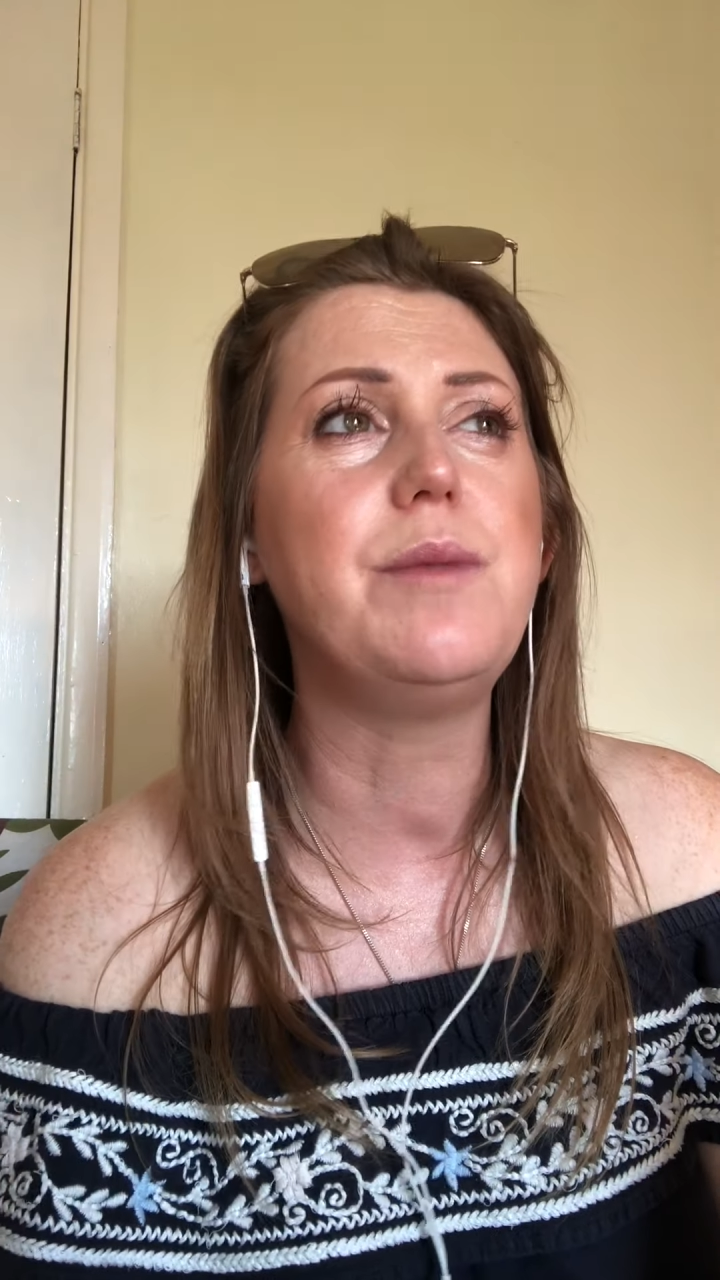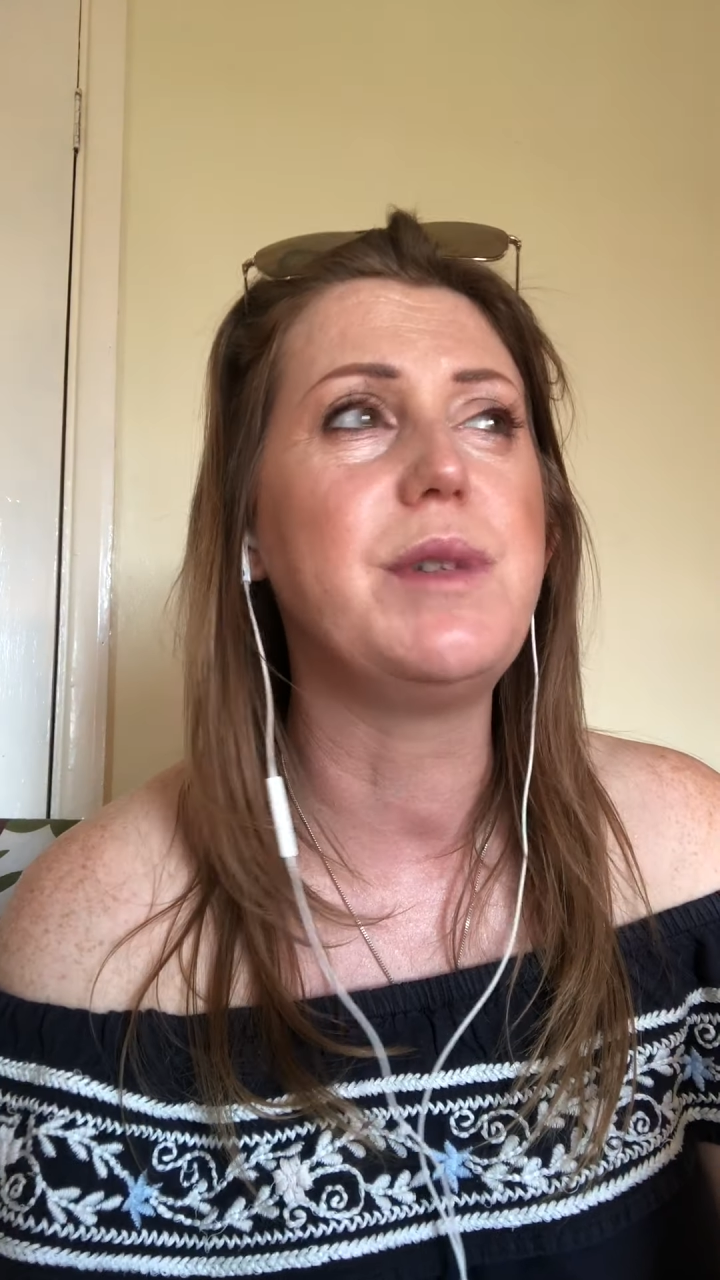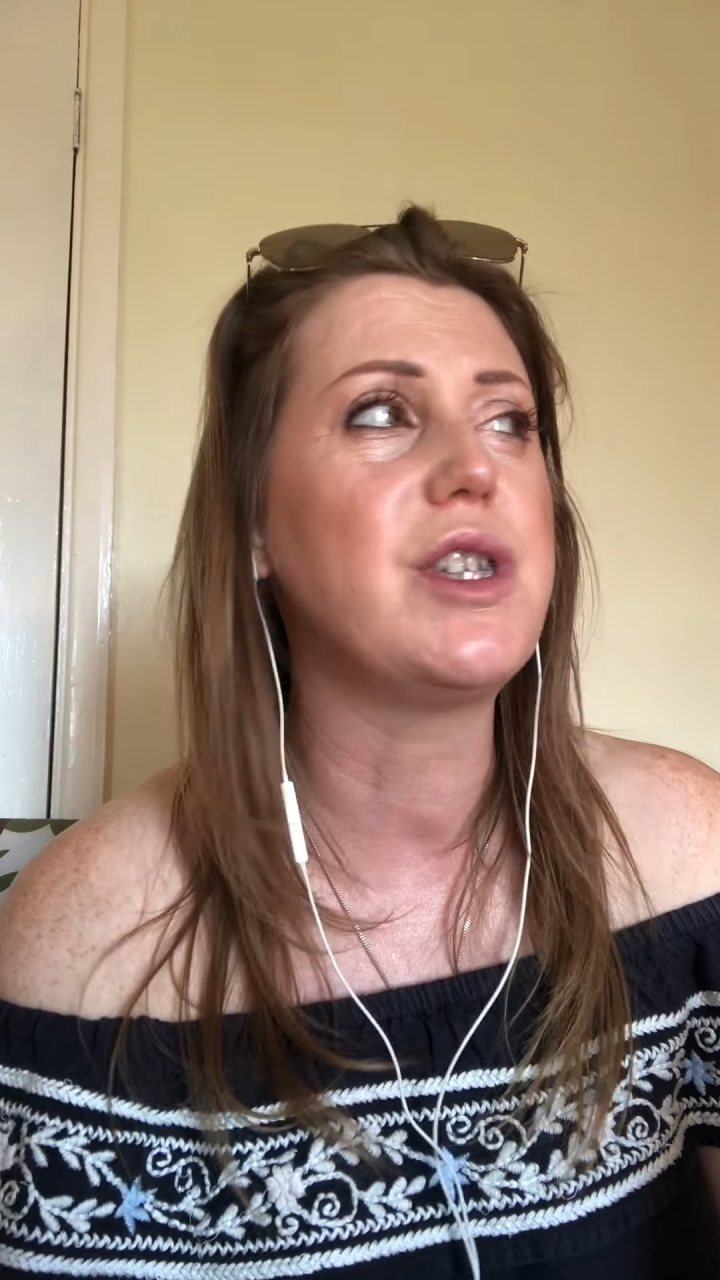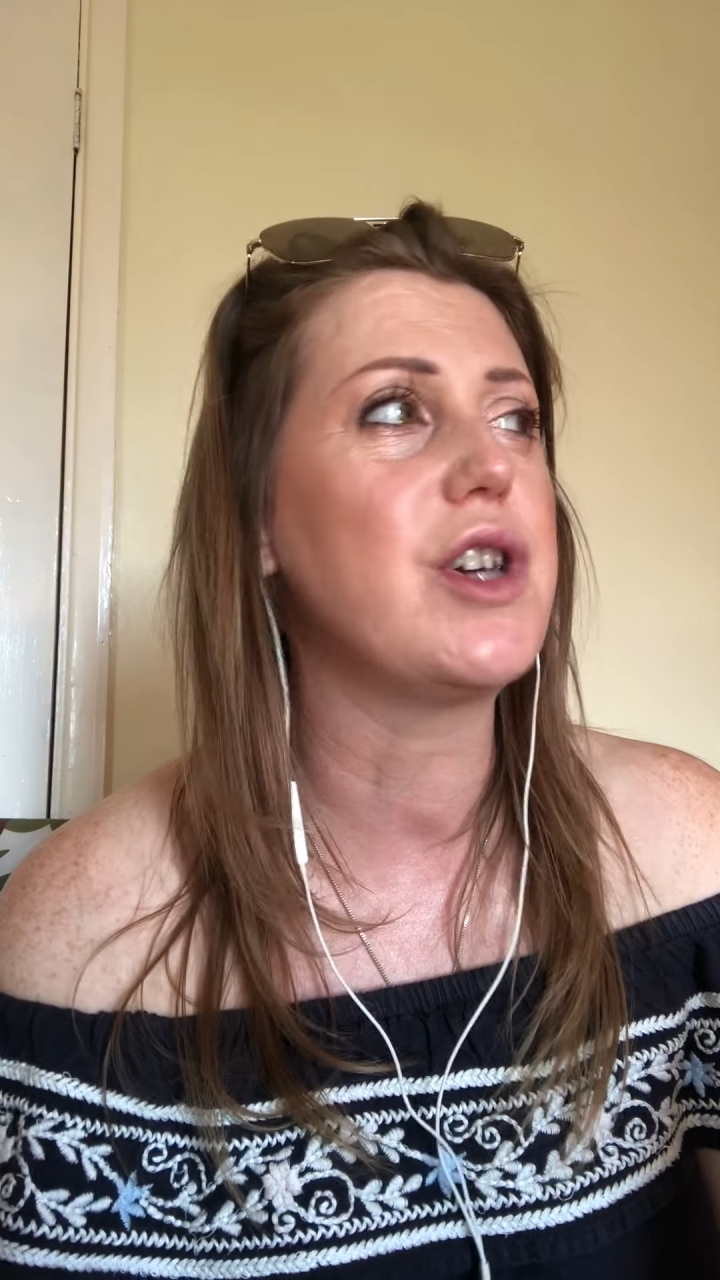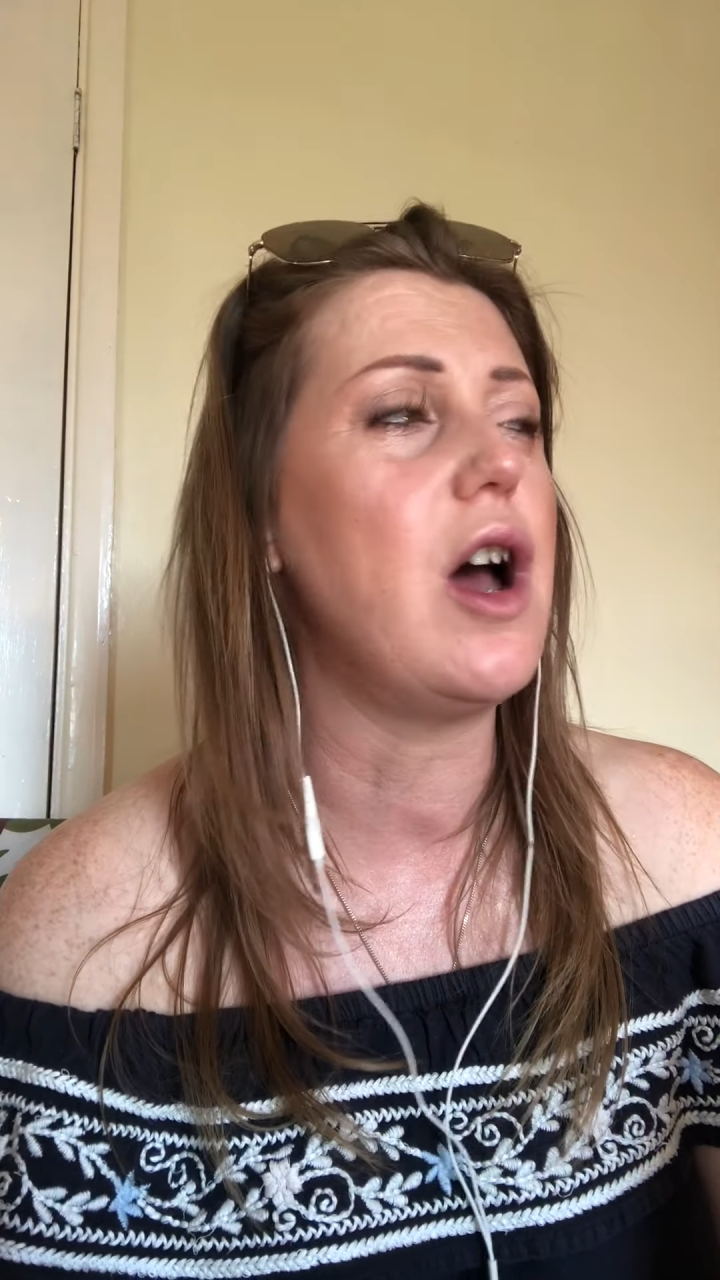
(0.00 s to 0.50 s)

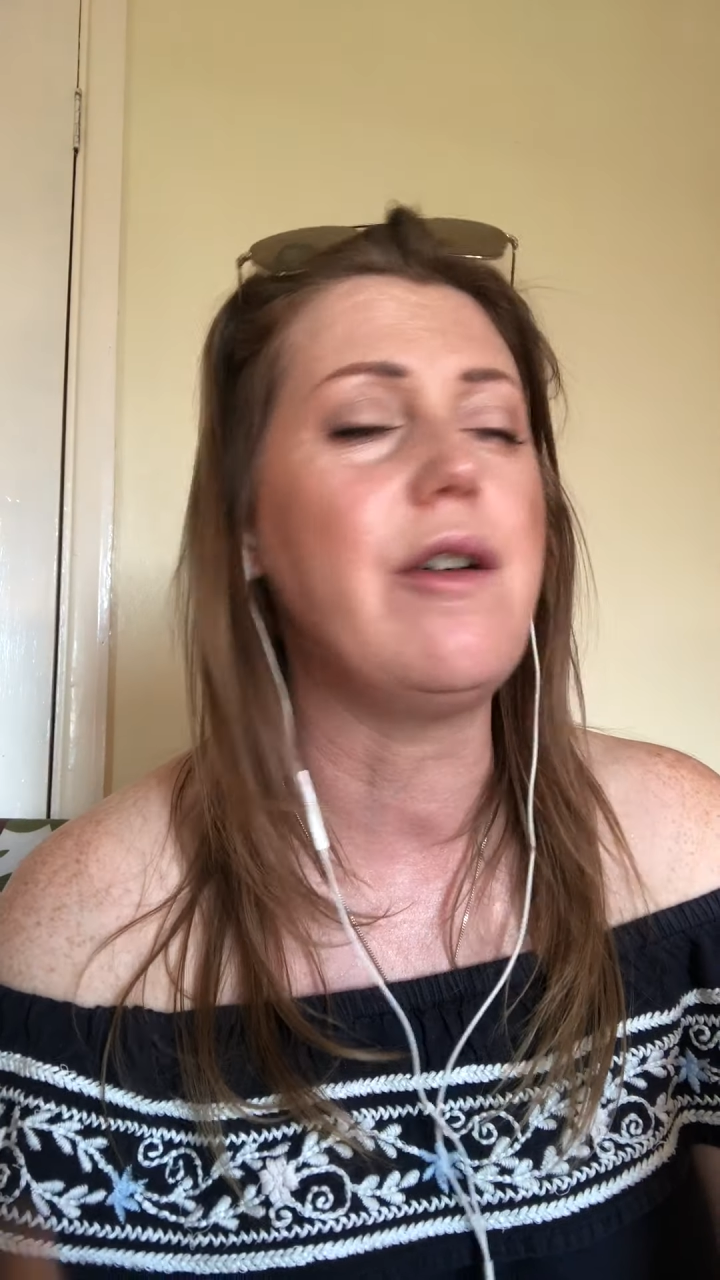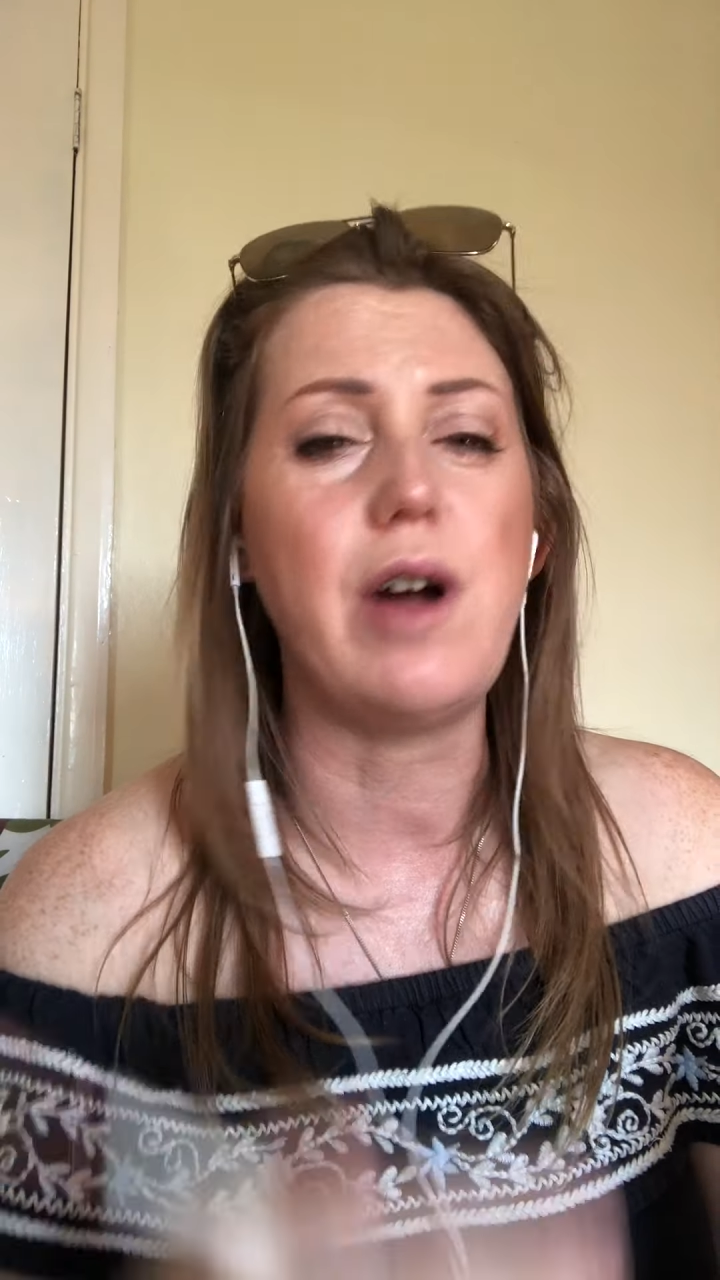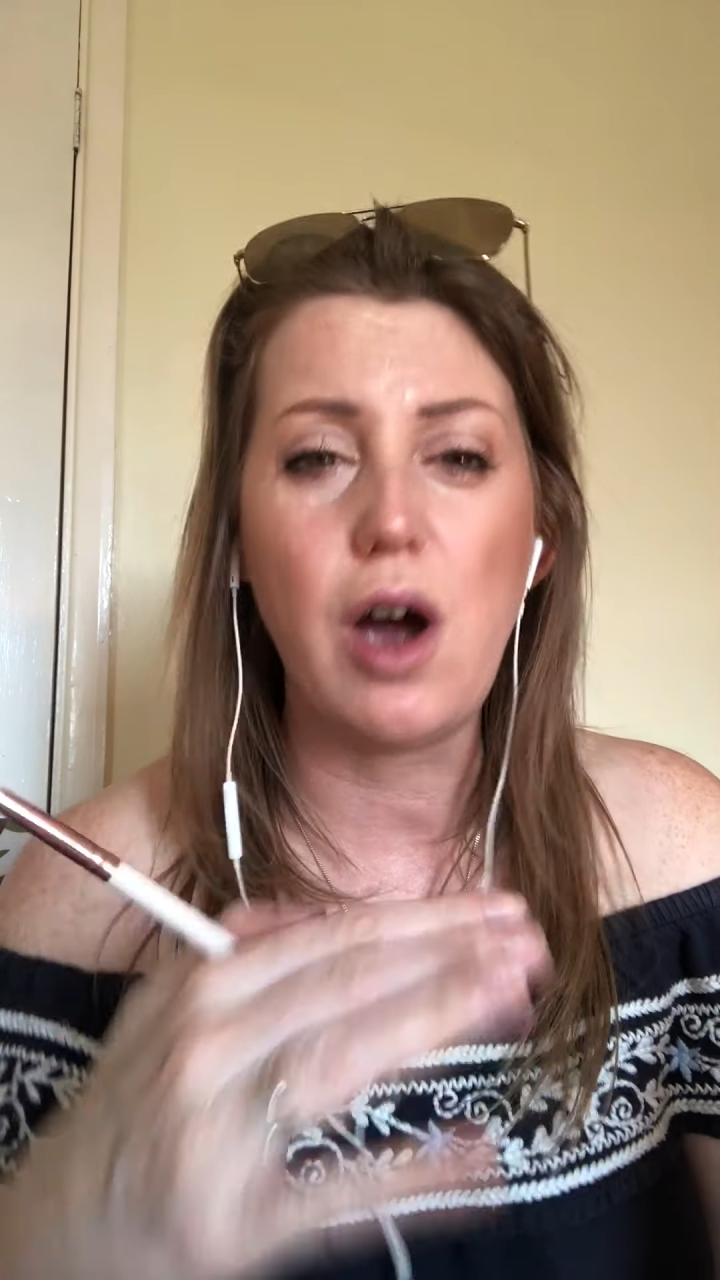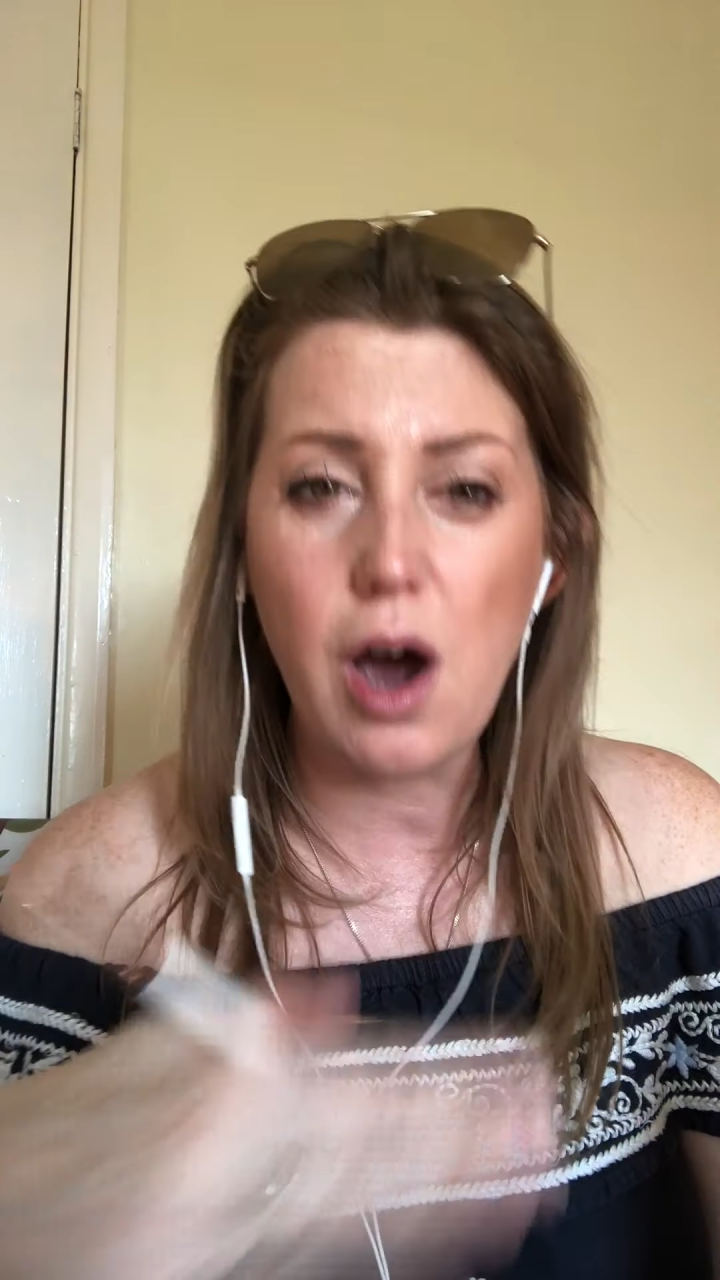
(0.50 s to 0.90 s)
mascara